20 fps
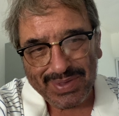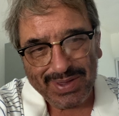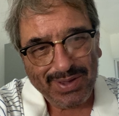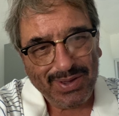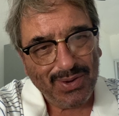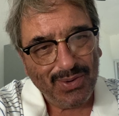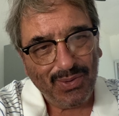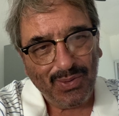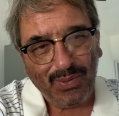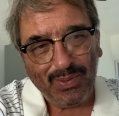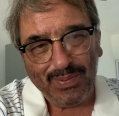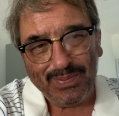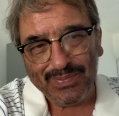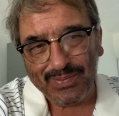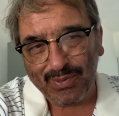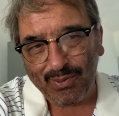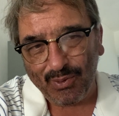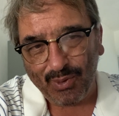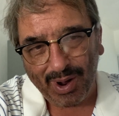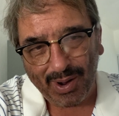you
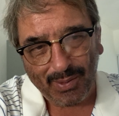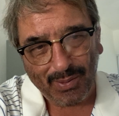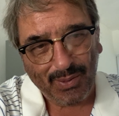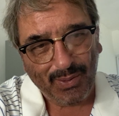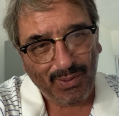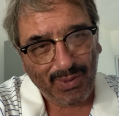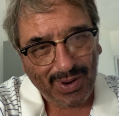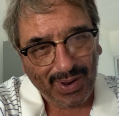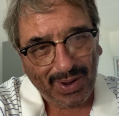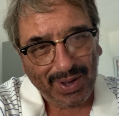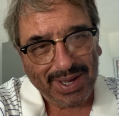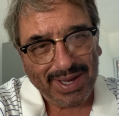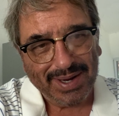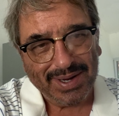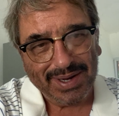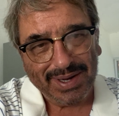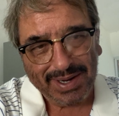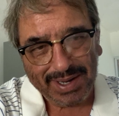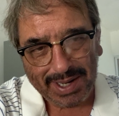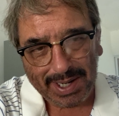won't really
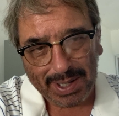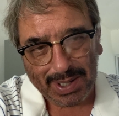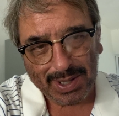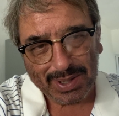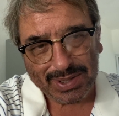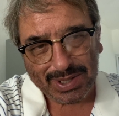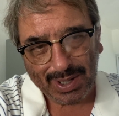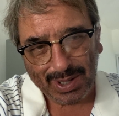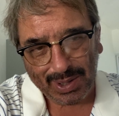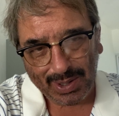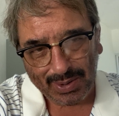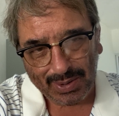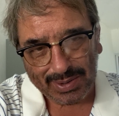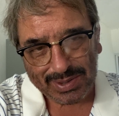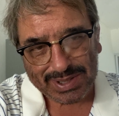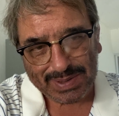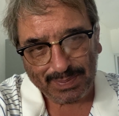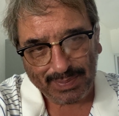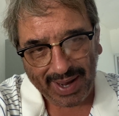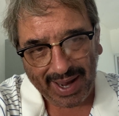need to learn
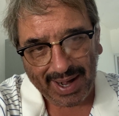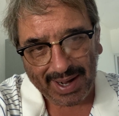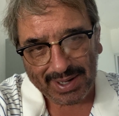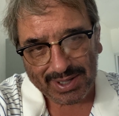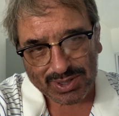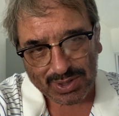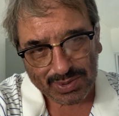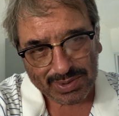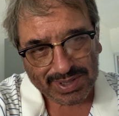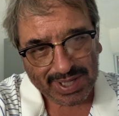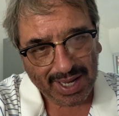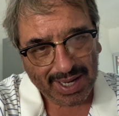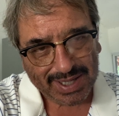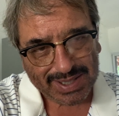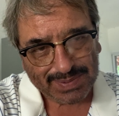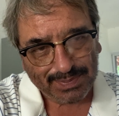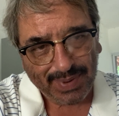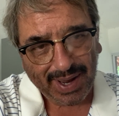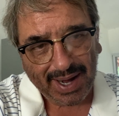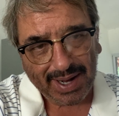Spanish or take
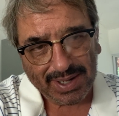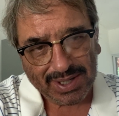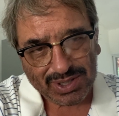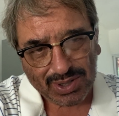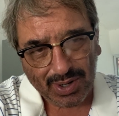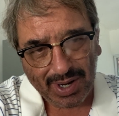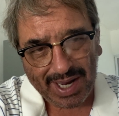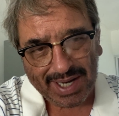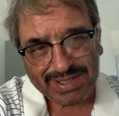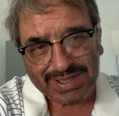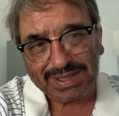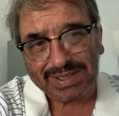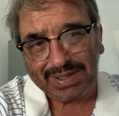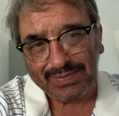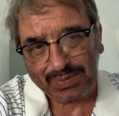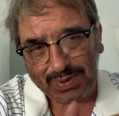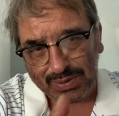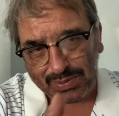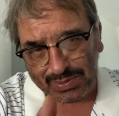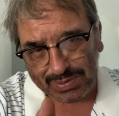Spanish classes
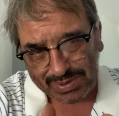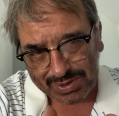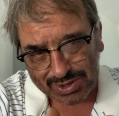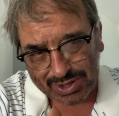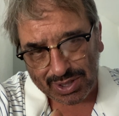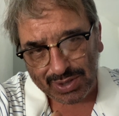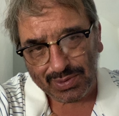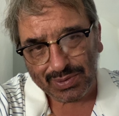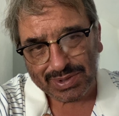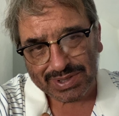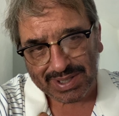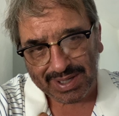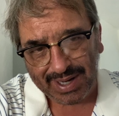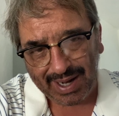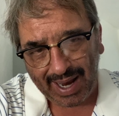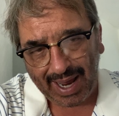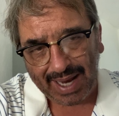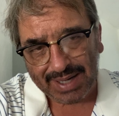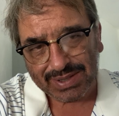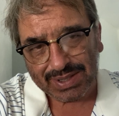if you choose
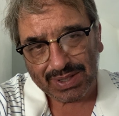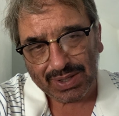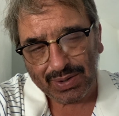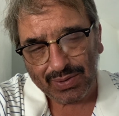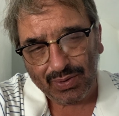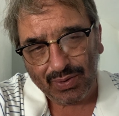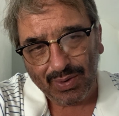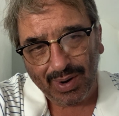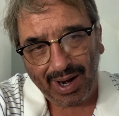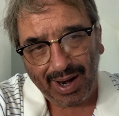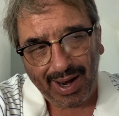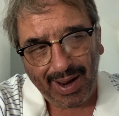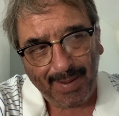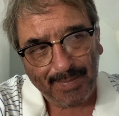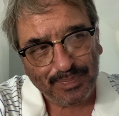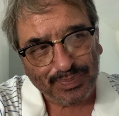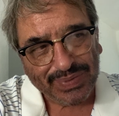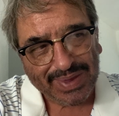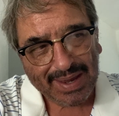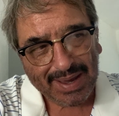not to.
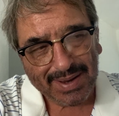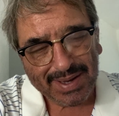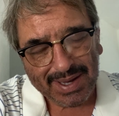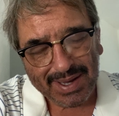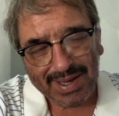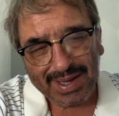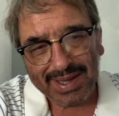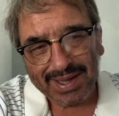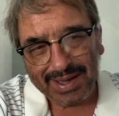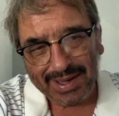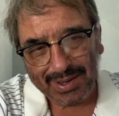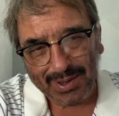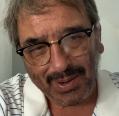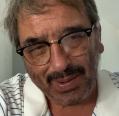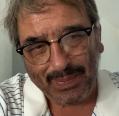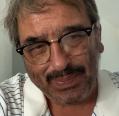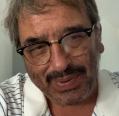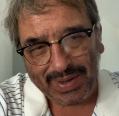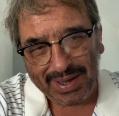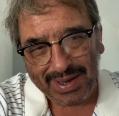It'll
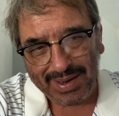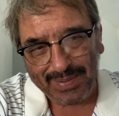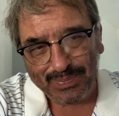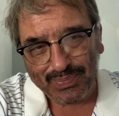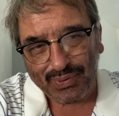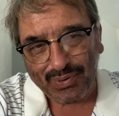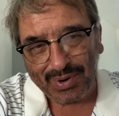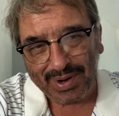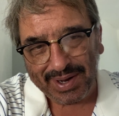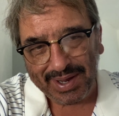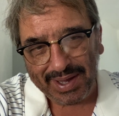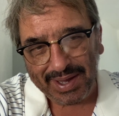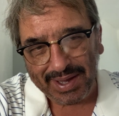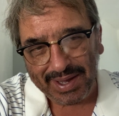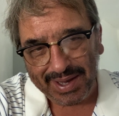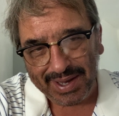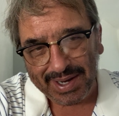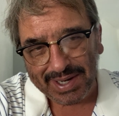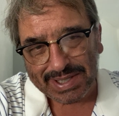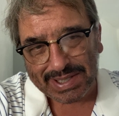be pretty
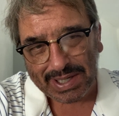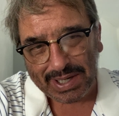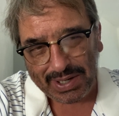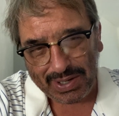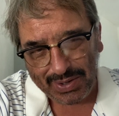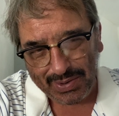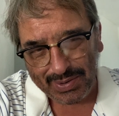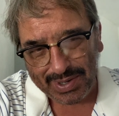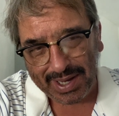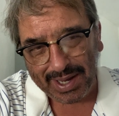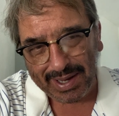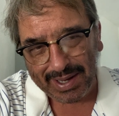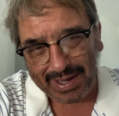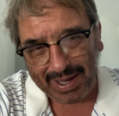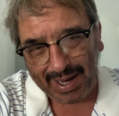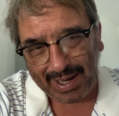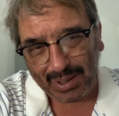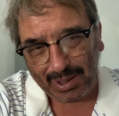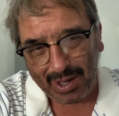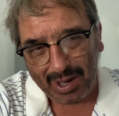easy. You can
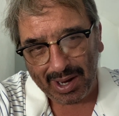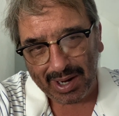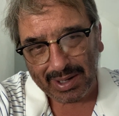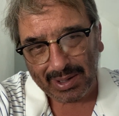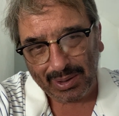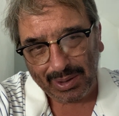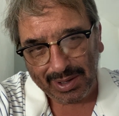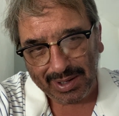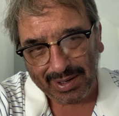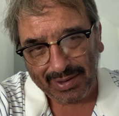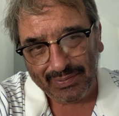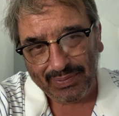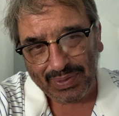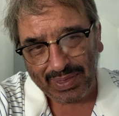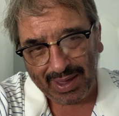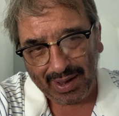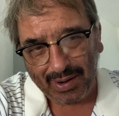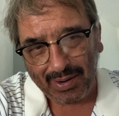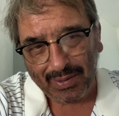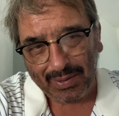get along, live
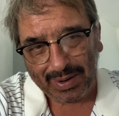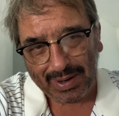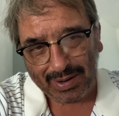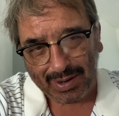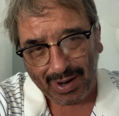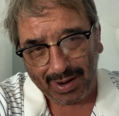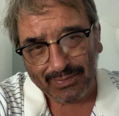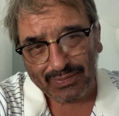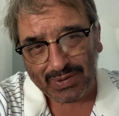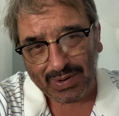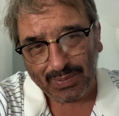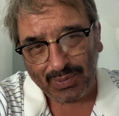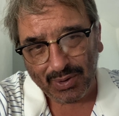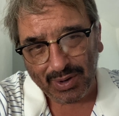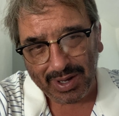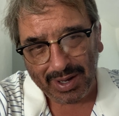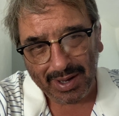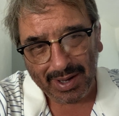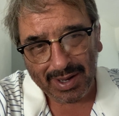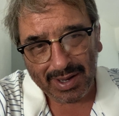there
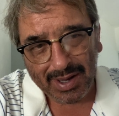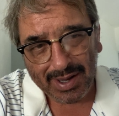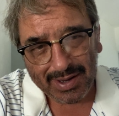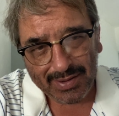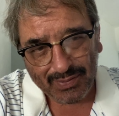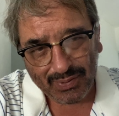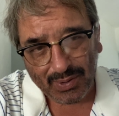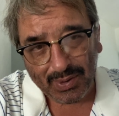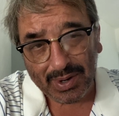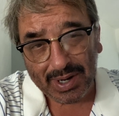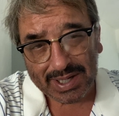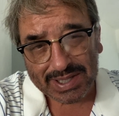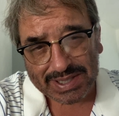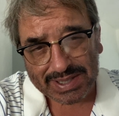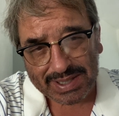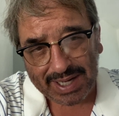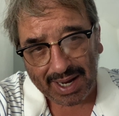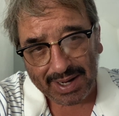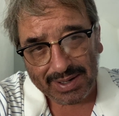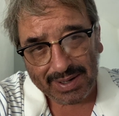comfortably for an
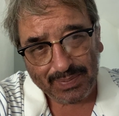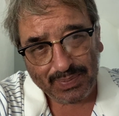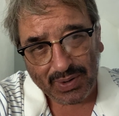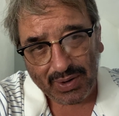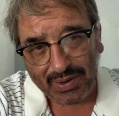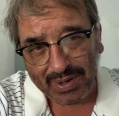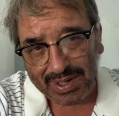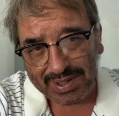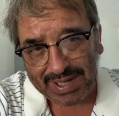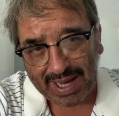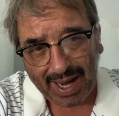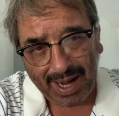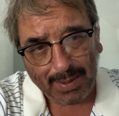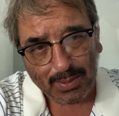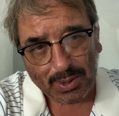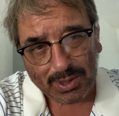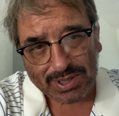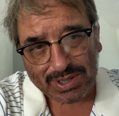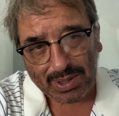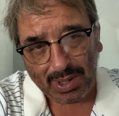extended period of time,
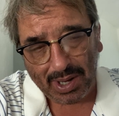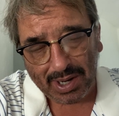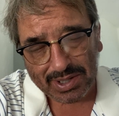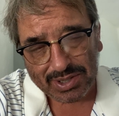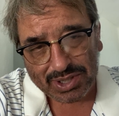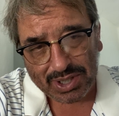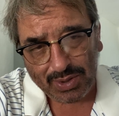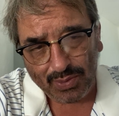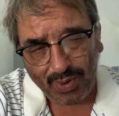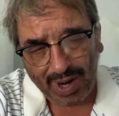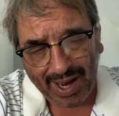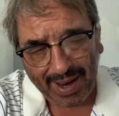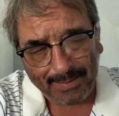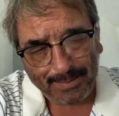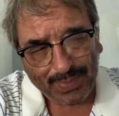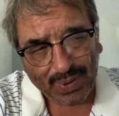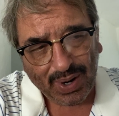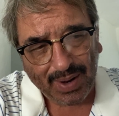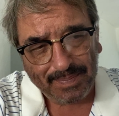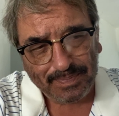or as long as you want.
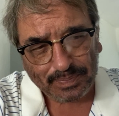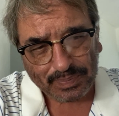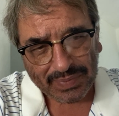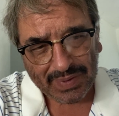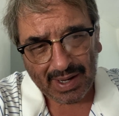But